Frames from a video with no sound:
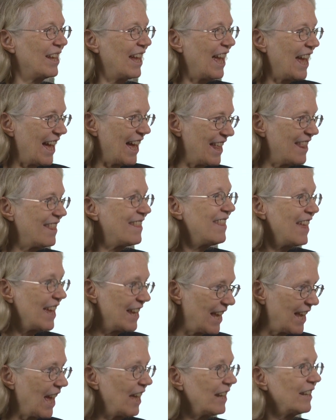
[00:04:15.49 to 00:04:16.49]
uh, they
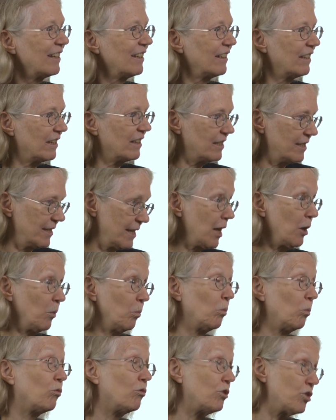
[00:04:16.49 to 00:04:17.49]
get the
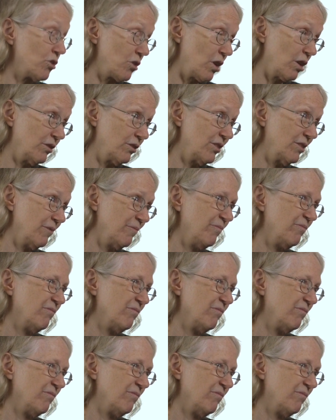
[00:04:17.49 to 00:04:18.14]
same result